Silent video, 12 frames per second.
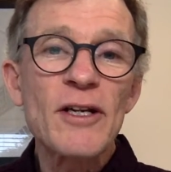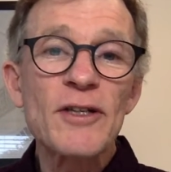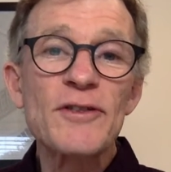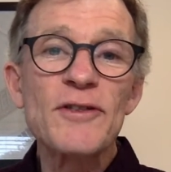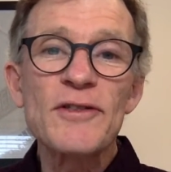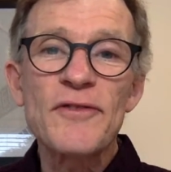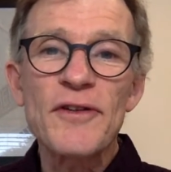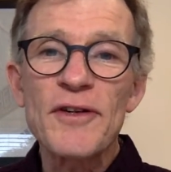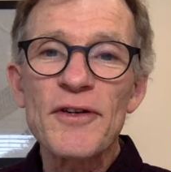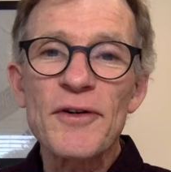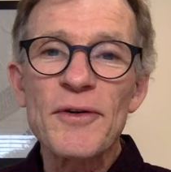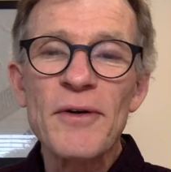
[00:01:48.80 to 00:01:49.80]
Good news for
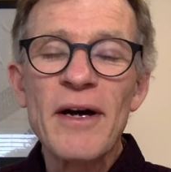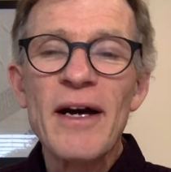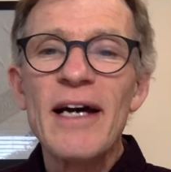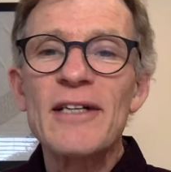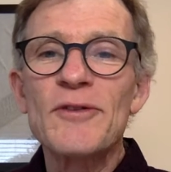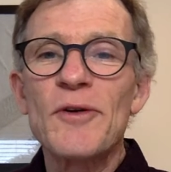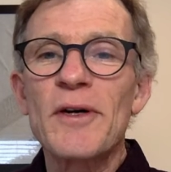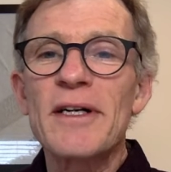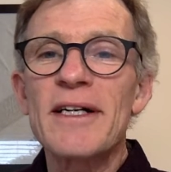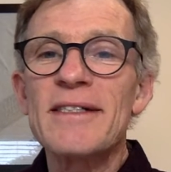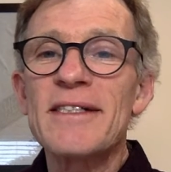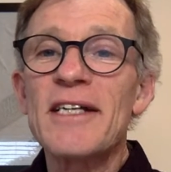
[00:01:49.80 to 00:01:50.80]
you and your
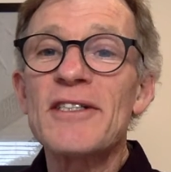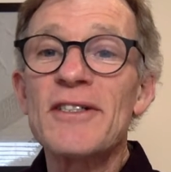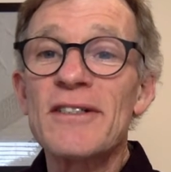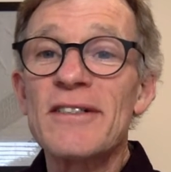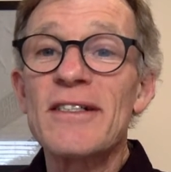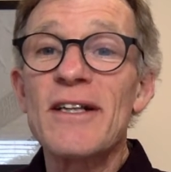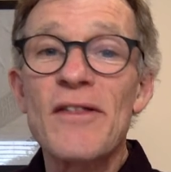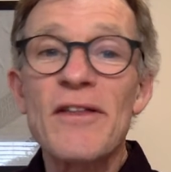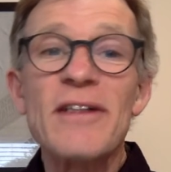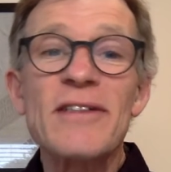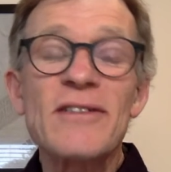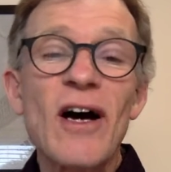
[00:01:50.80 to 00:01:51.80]
organization is that
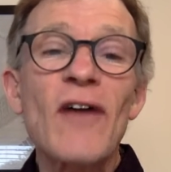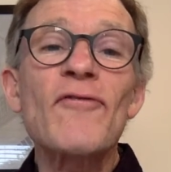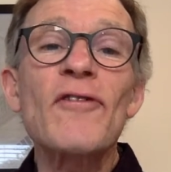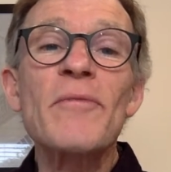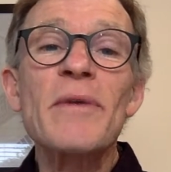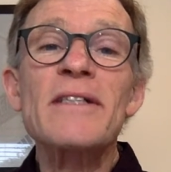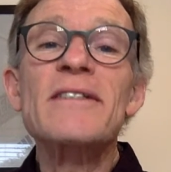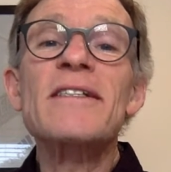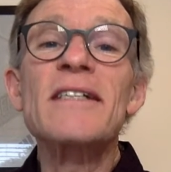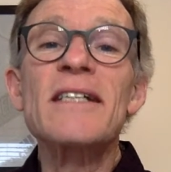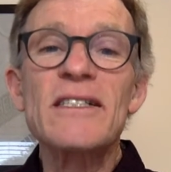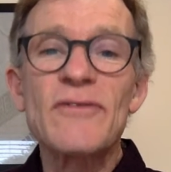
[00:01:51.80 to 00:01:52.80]
Athena software meets
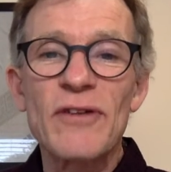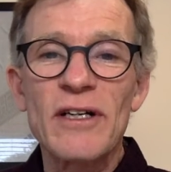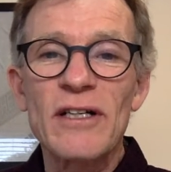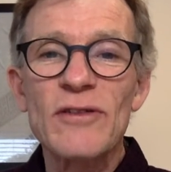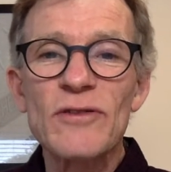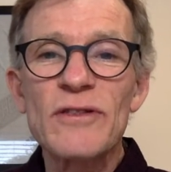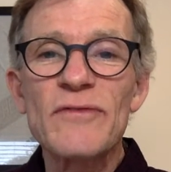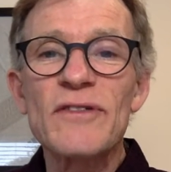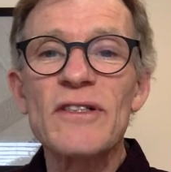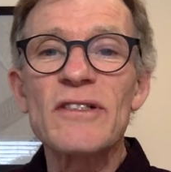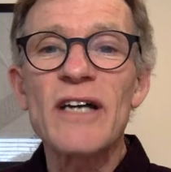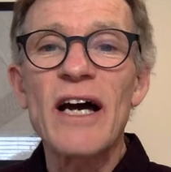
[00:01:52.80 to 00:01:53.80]
the needs for inclusive
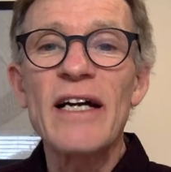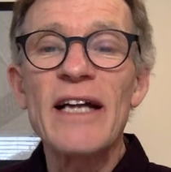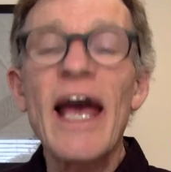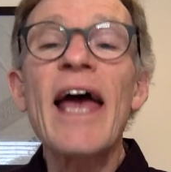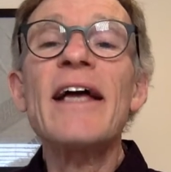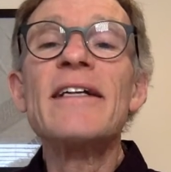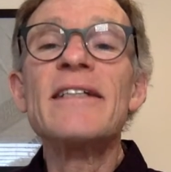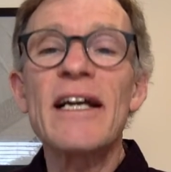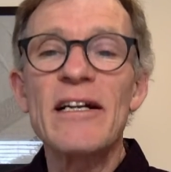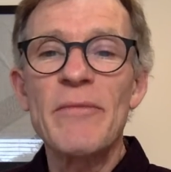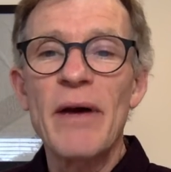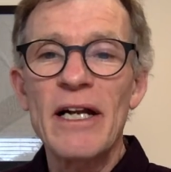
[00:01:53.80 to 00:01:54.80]
design and
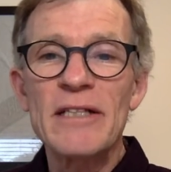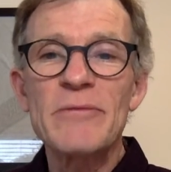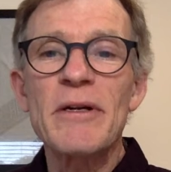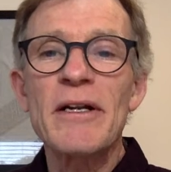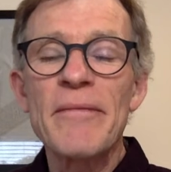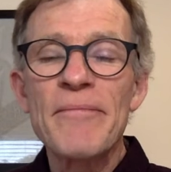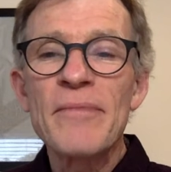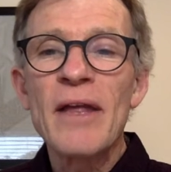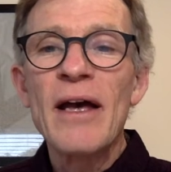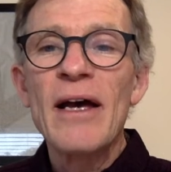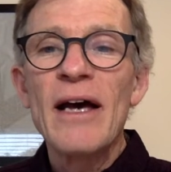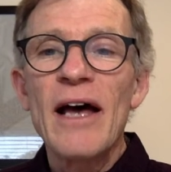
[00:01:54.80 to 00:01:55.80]
data management.
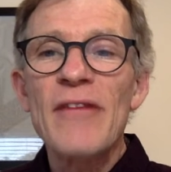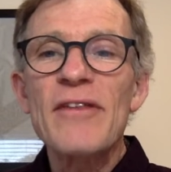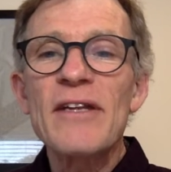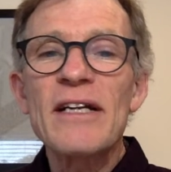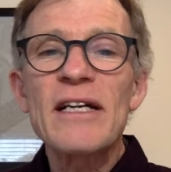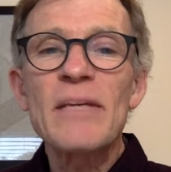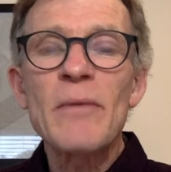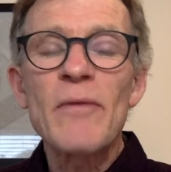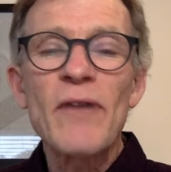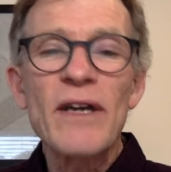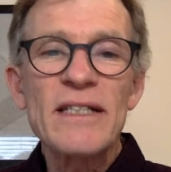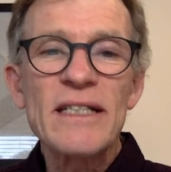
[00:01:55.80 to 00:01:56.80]
Athena can
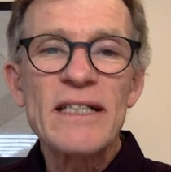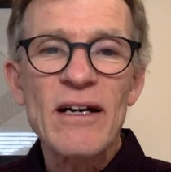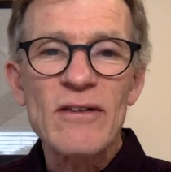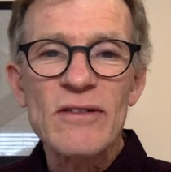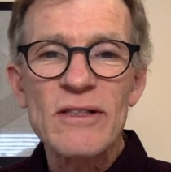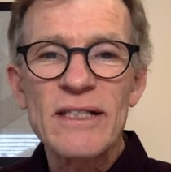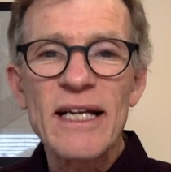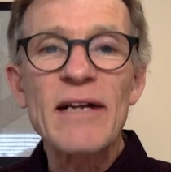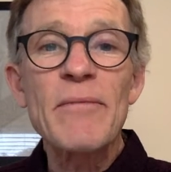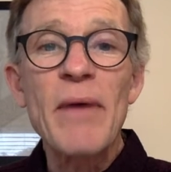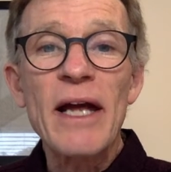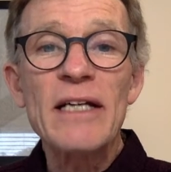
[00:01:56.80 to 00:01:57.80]
provide details on
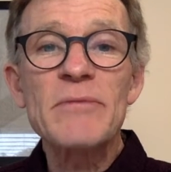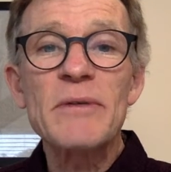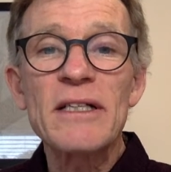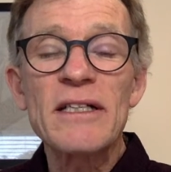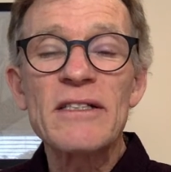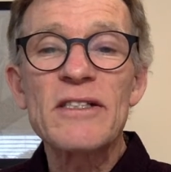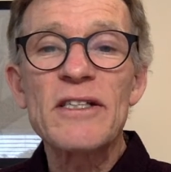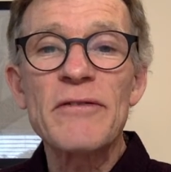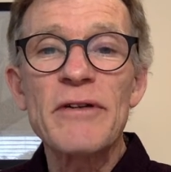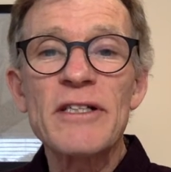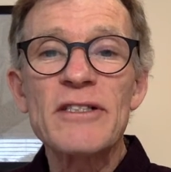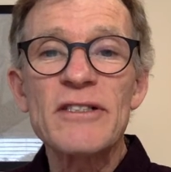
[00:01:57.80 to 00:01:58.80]
data management
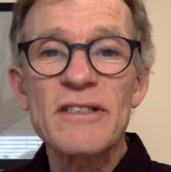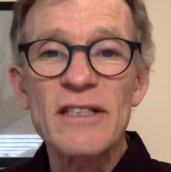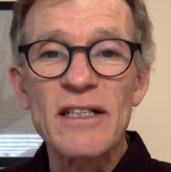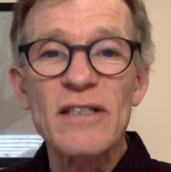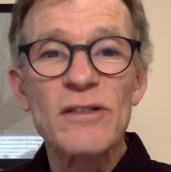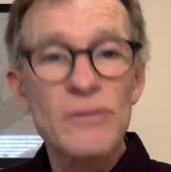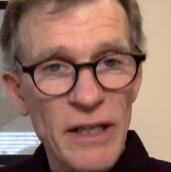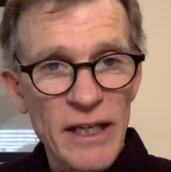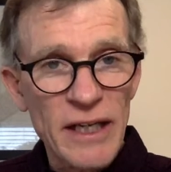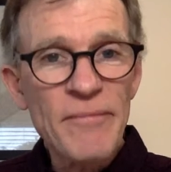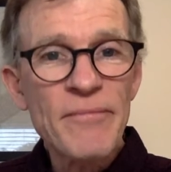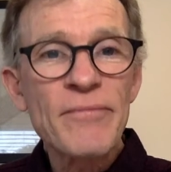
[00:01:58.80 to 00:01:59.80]
considerations,
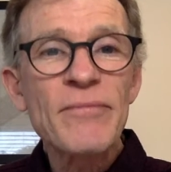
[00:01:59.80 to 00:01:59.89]
including